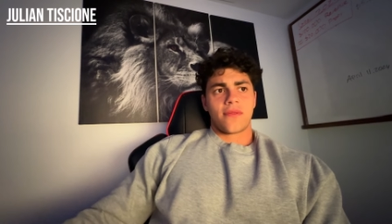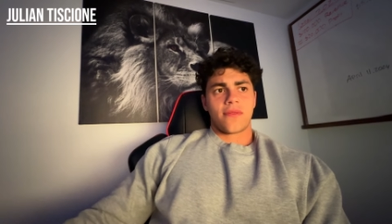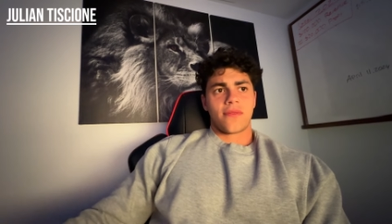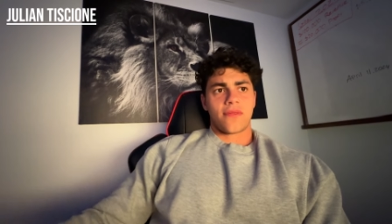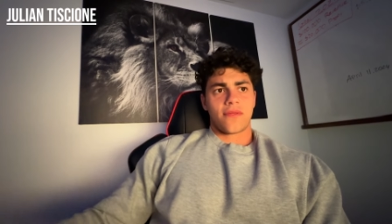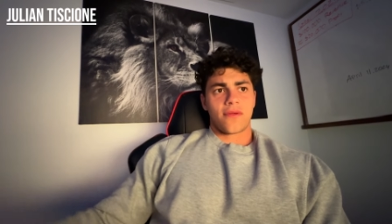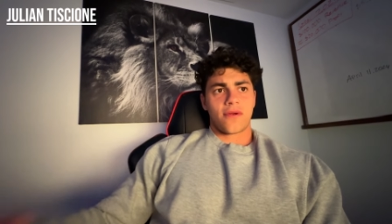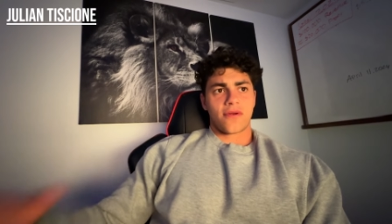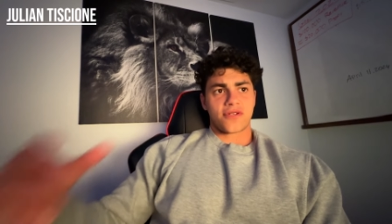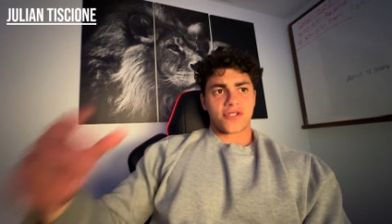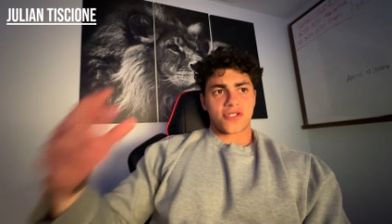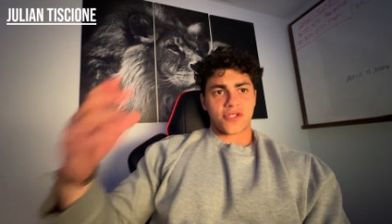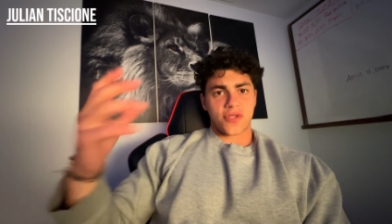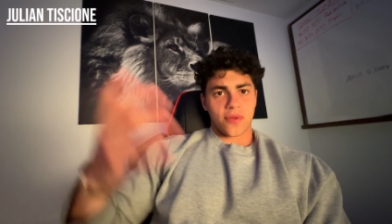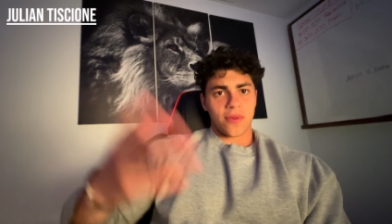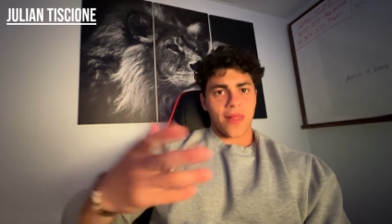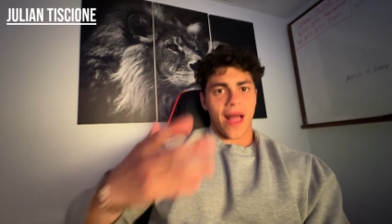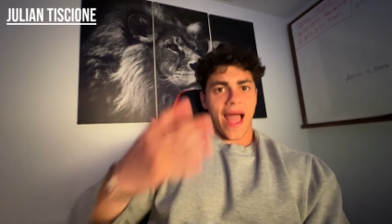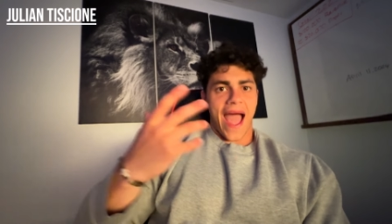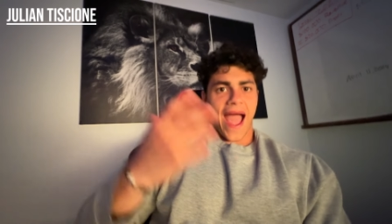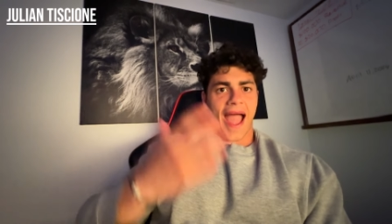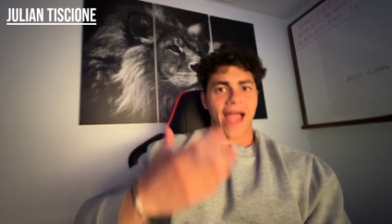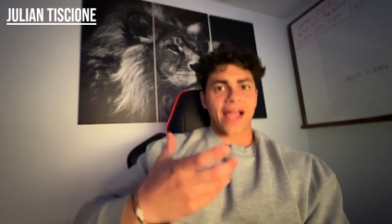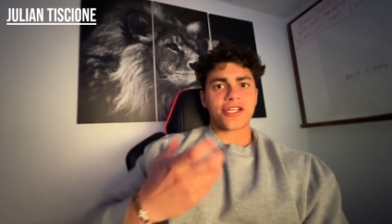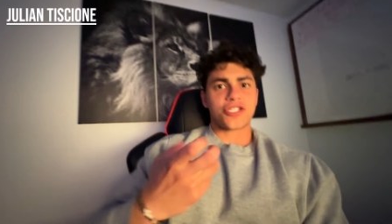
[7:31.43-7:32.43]
there's still
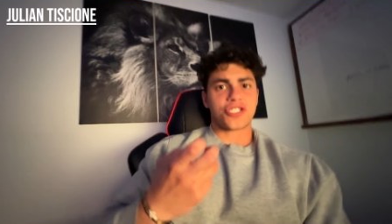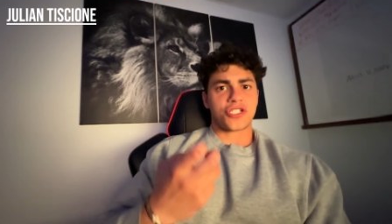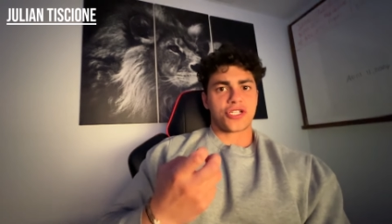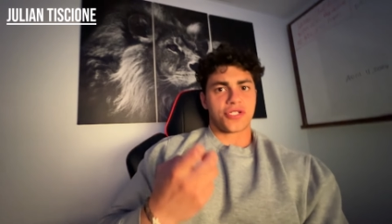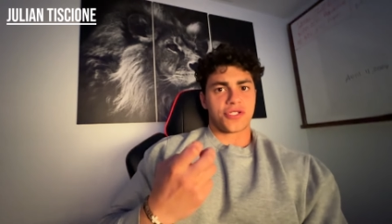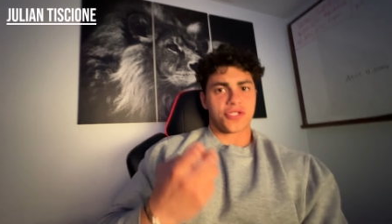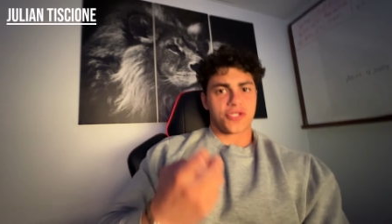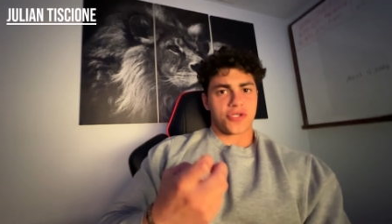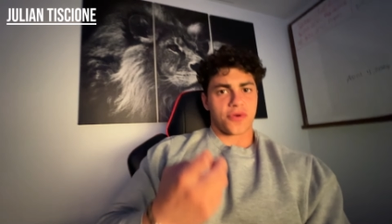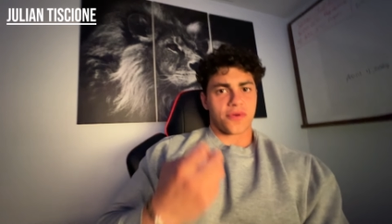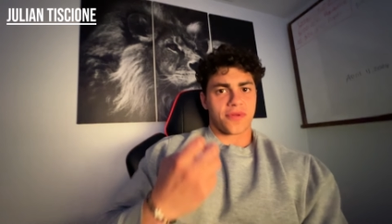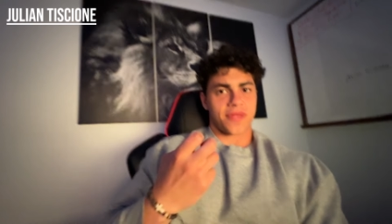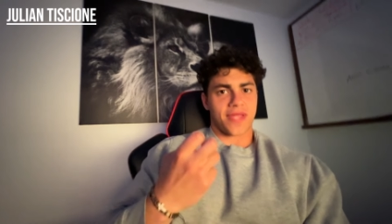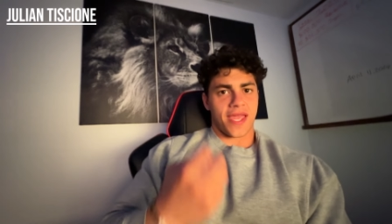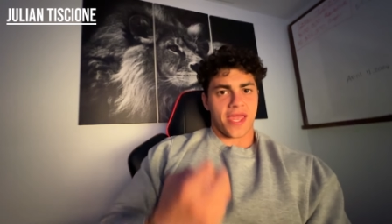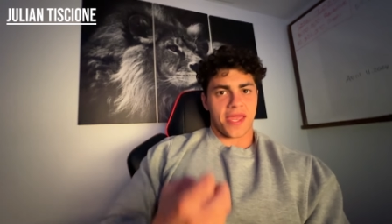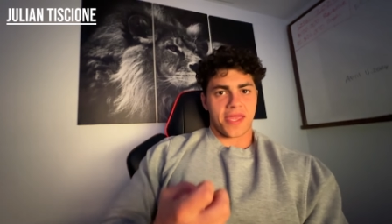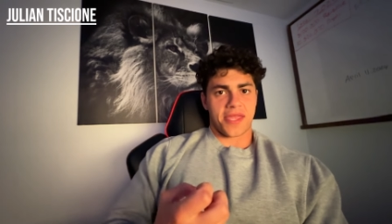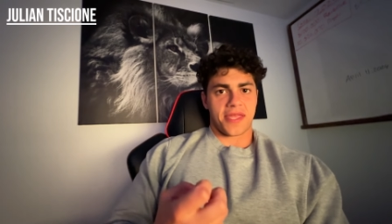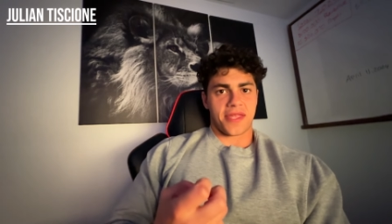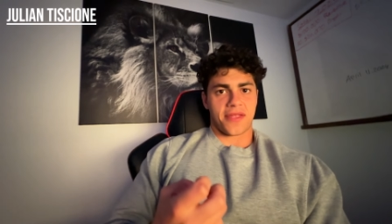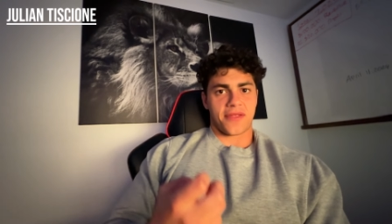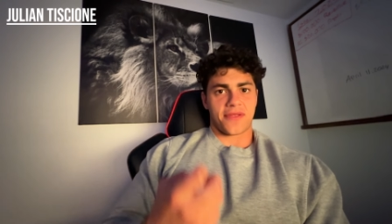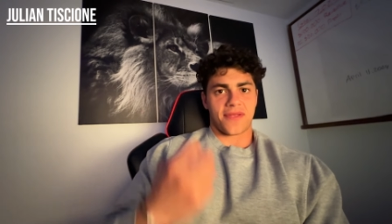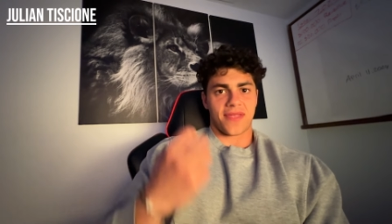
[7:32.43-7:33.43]
actions you're
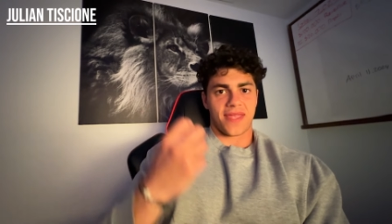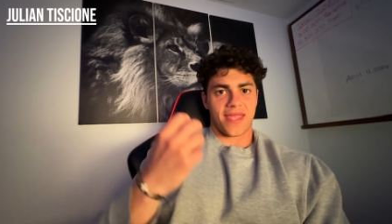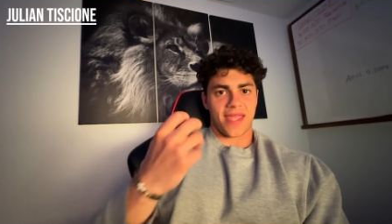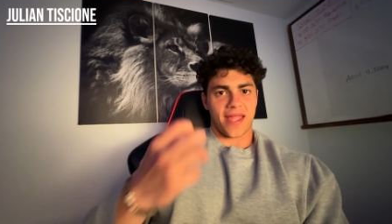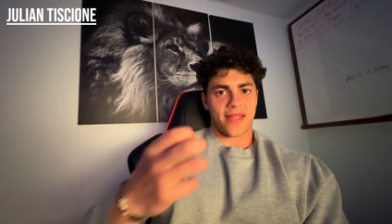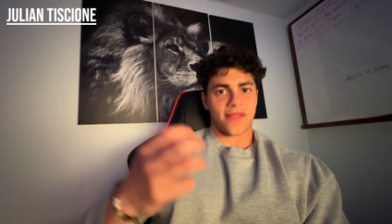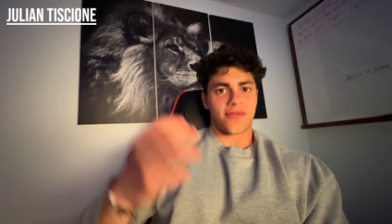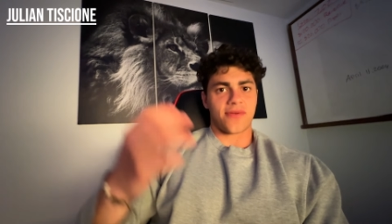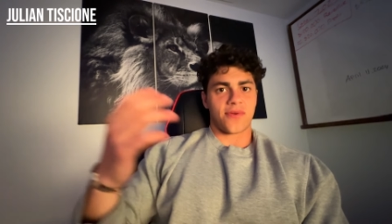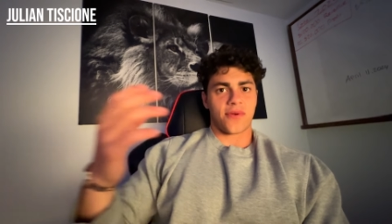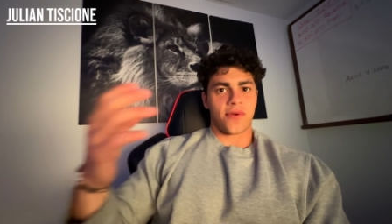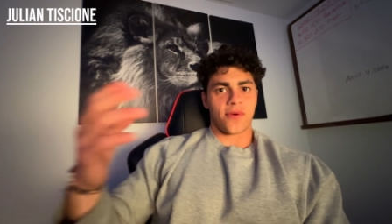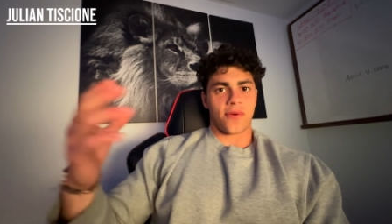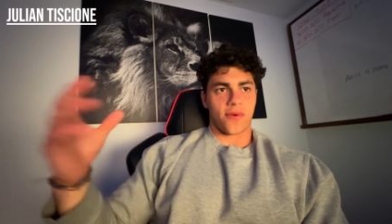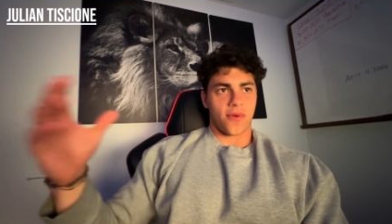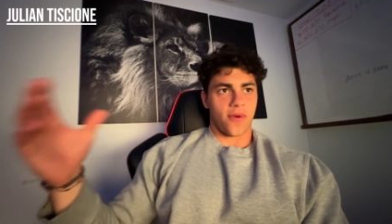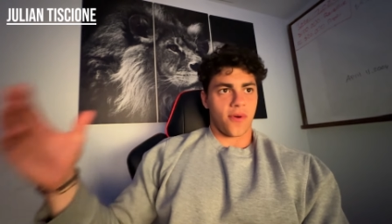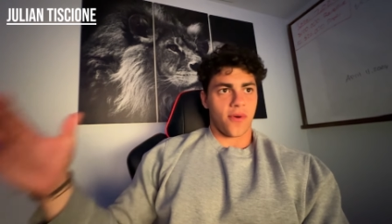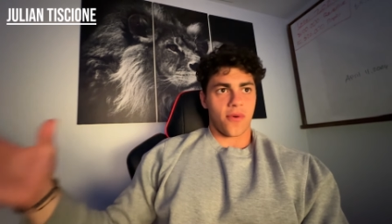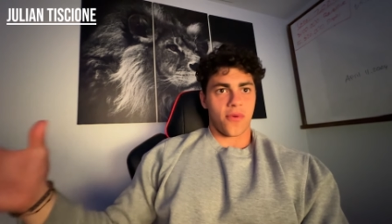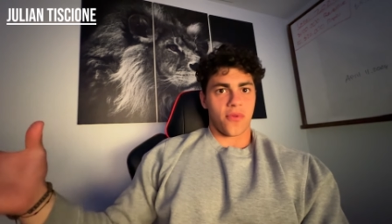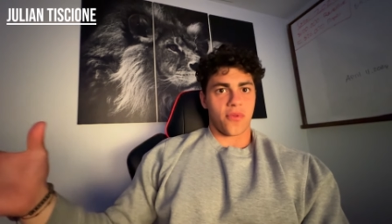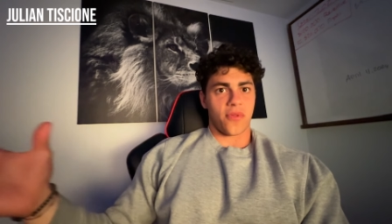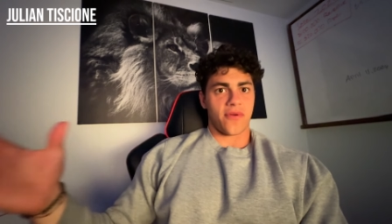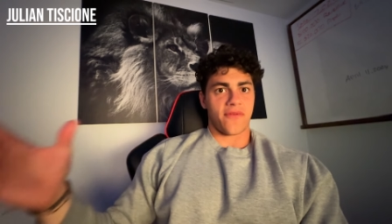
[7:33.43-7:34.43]
taking to get to your
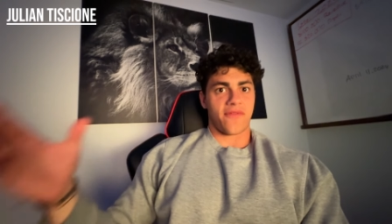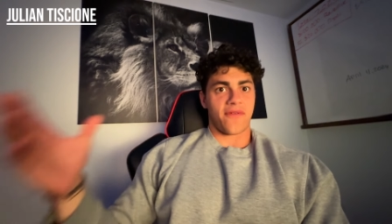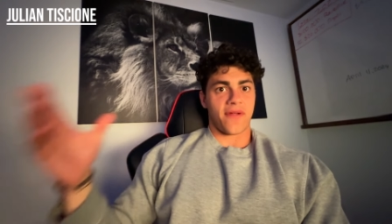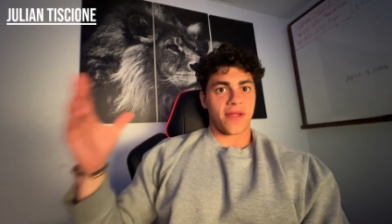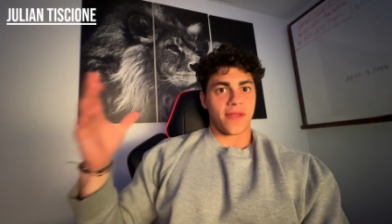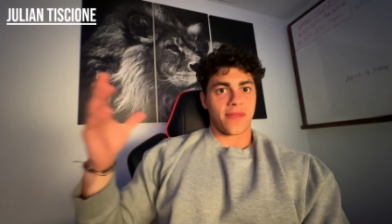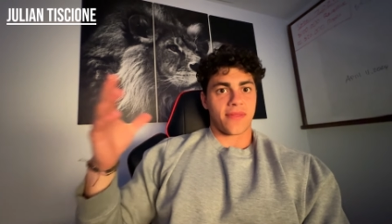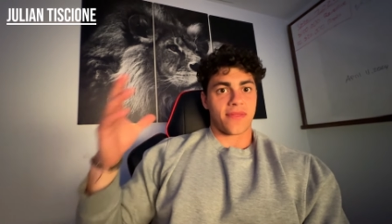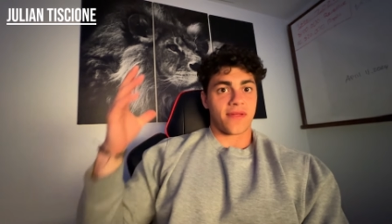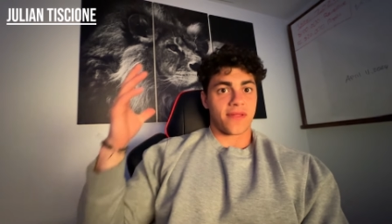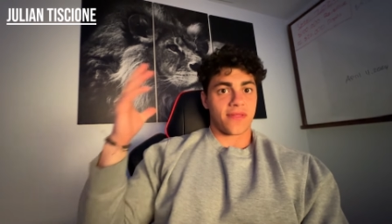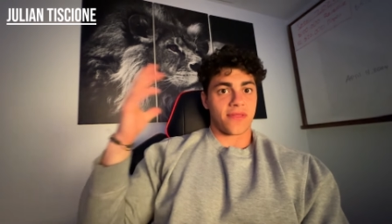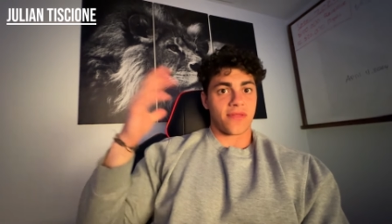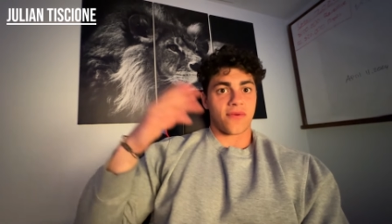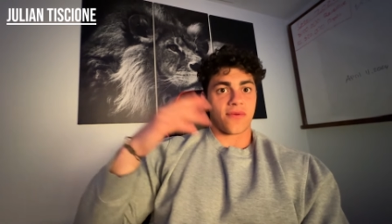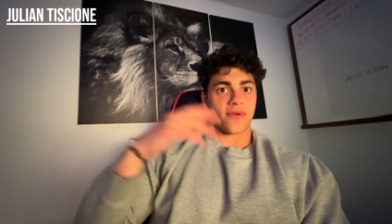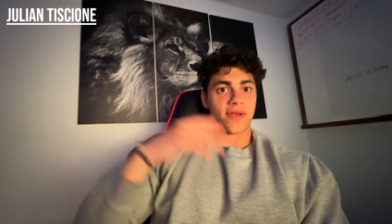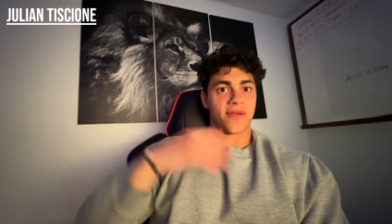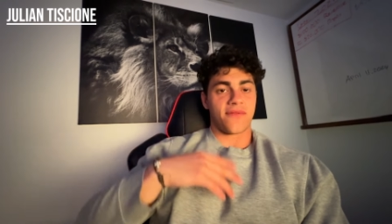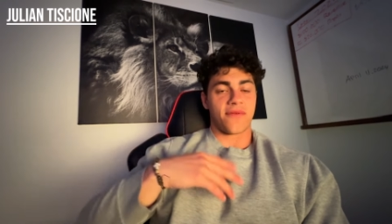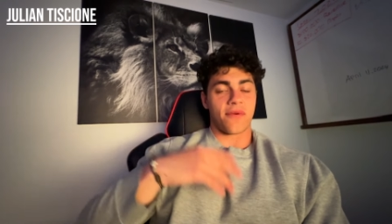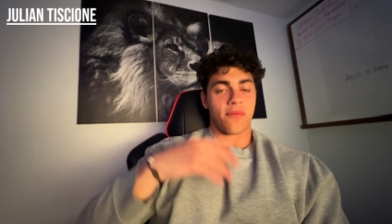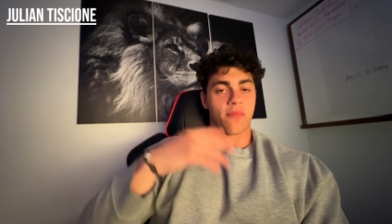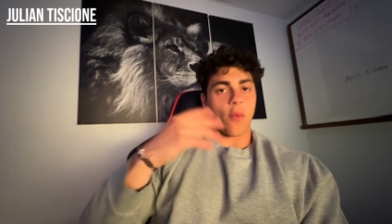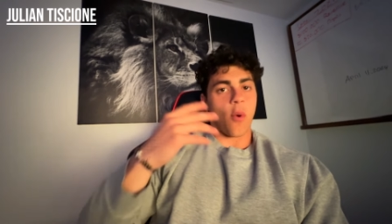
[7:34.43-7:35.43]
goal. If anything, they're
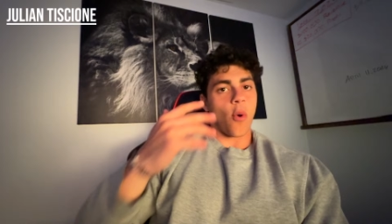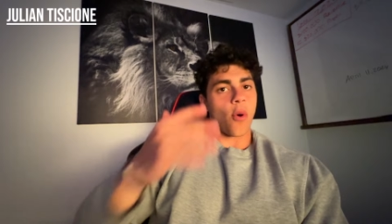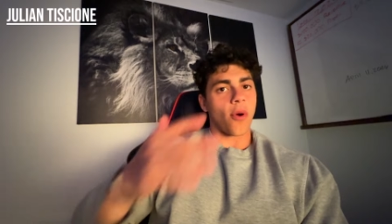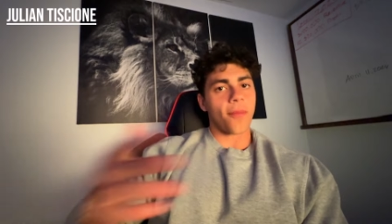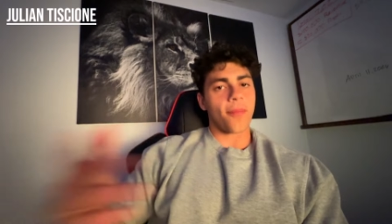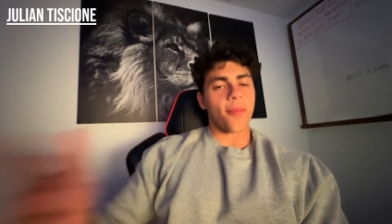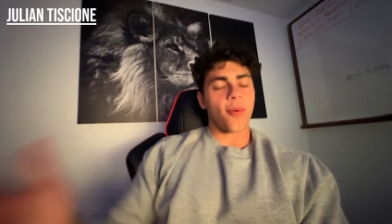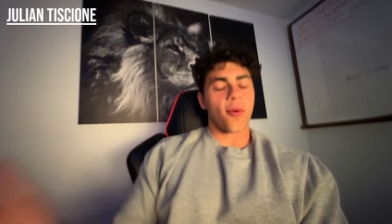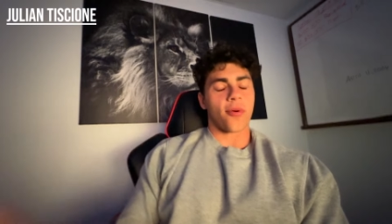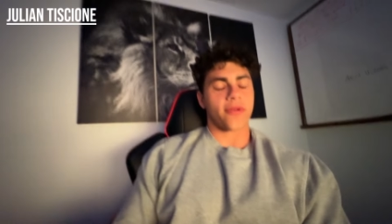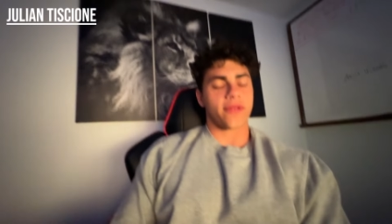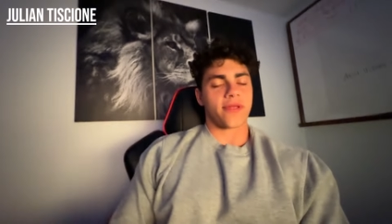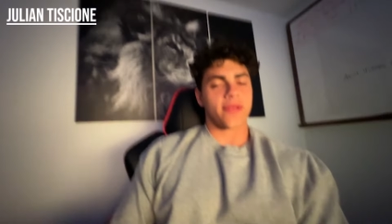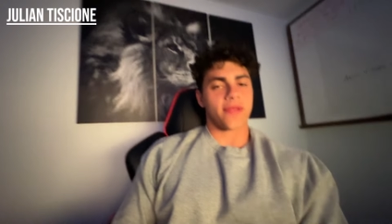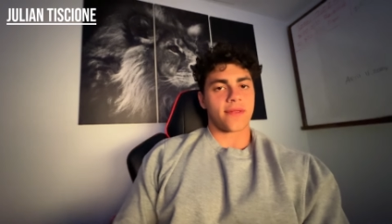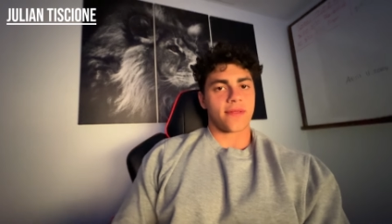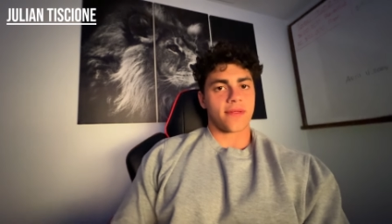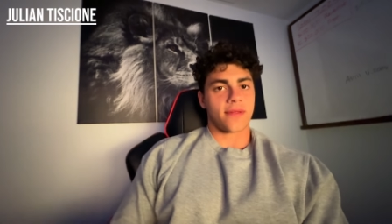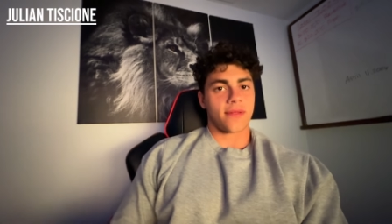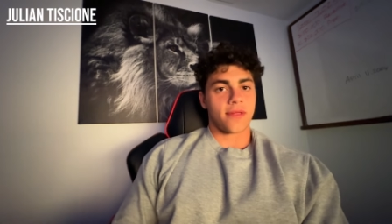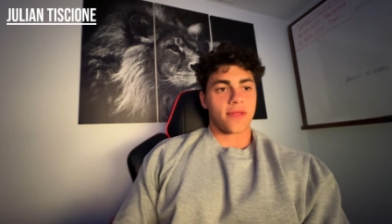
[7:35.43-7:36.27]
even more important.